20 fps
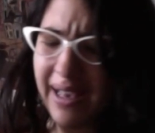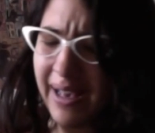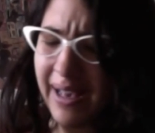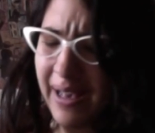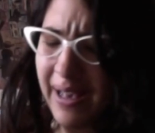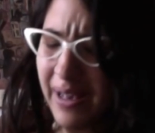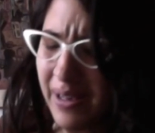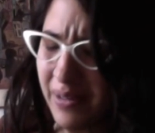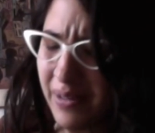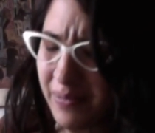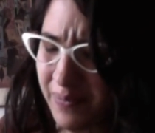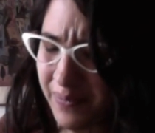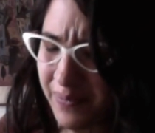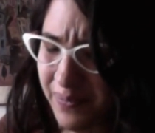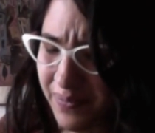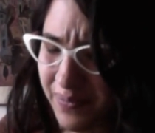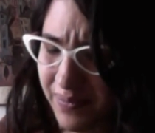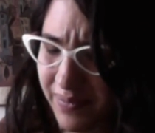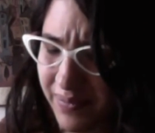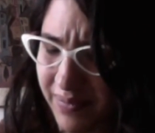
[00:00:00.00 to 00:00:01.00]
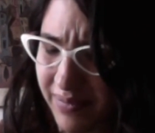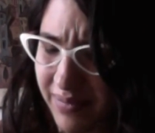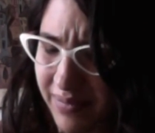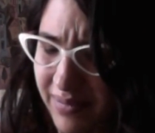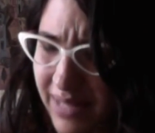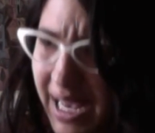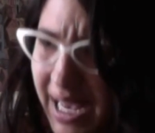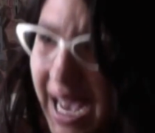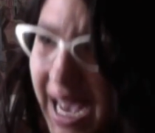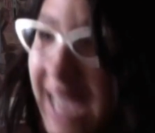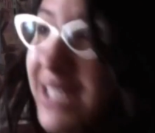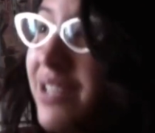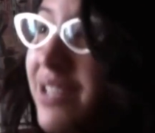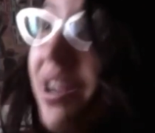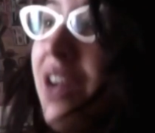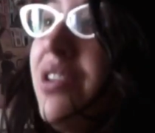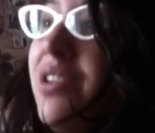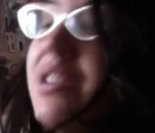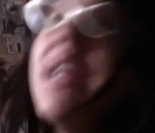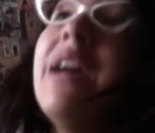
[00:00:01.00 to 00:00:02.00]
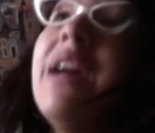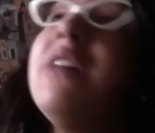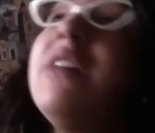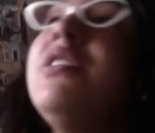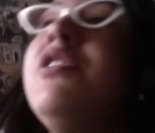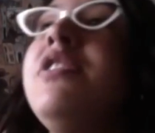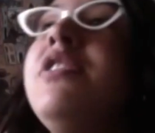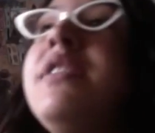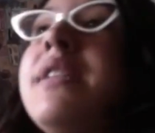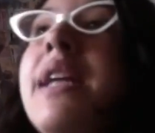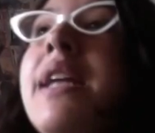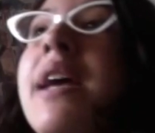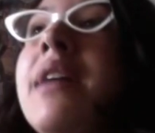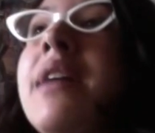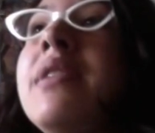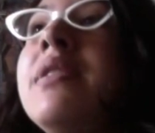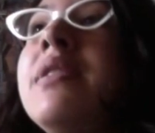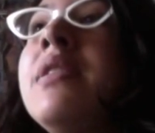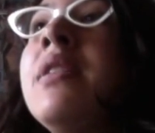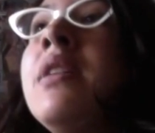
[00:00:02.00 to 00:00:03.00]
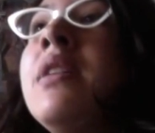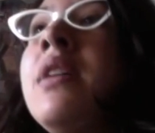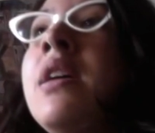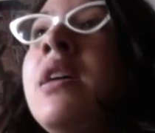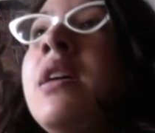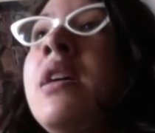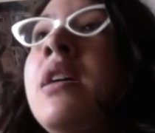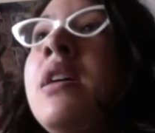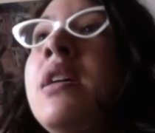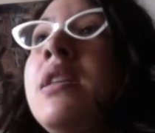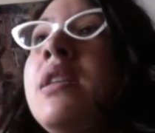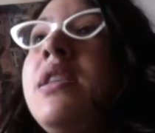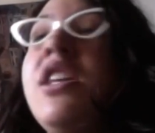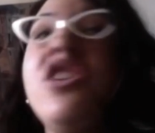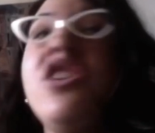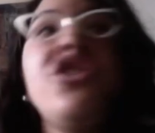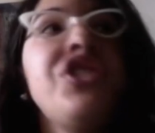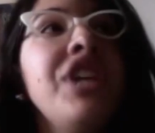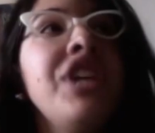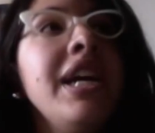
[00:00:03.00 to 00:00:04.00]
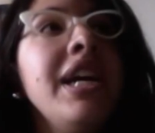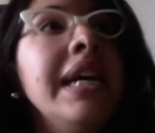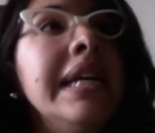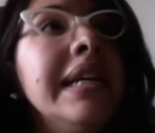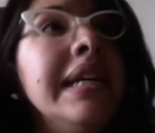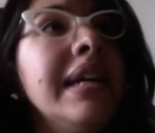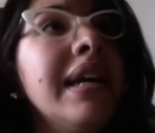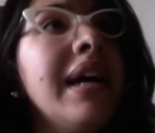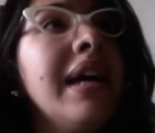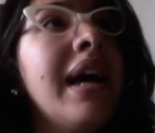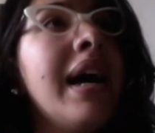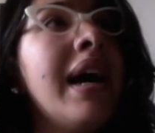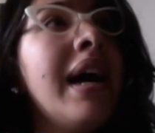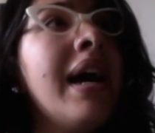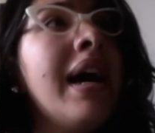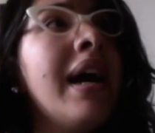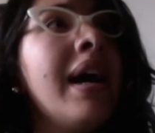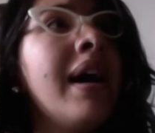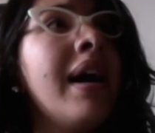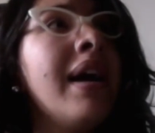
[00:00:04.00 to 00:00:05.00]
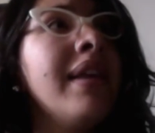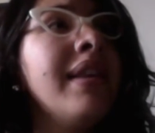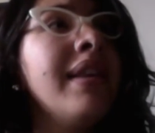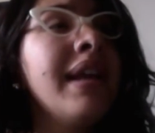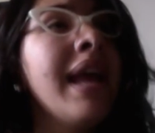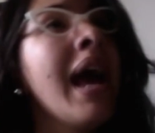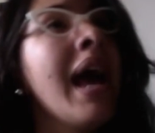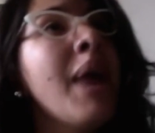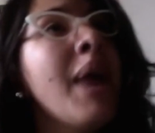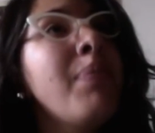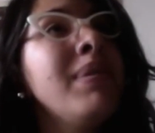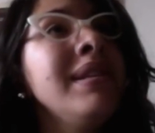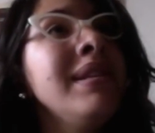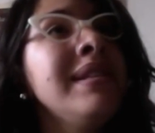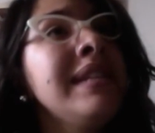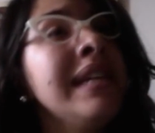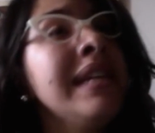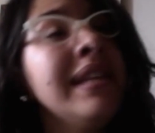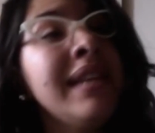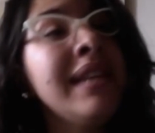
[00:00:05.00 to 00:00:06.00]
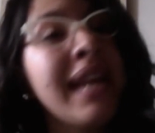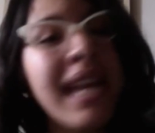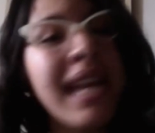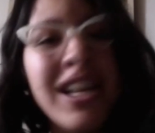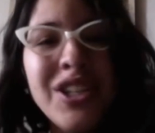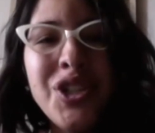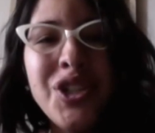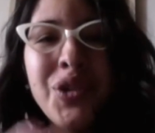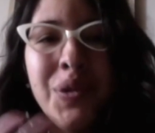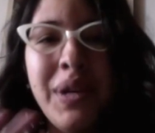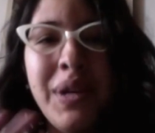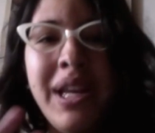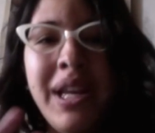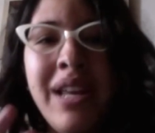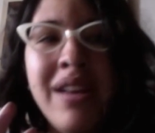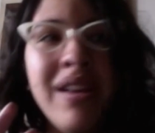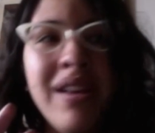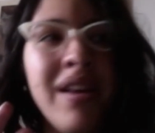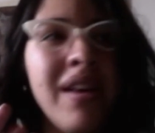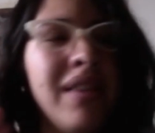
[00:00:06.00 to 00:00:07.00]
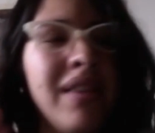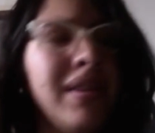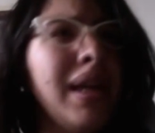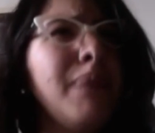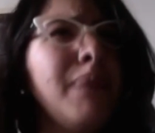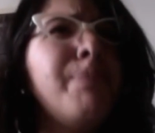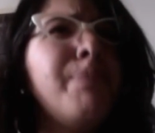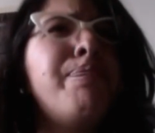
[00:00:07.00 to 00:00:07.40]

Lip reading: I do not understand the shit that happens in the country that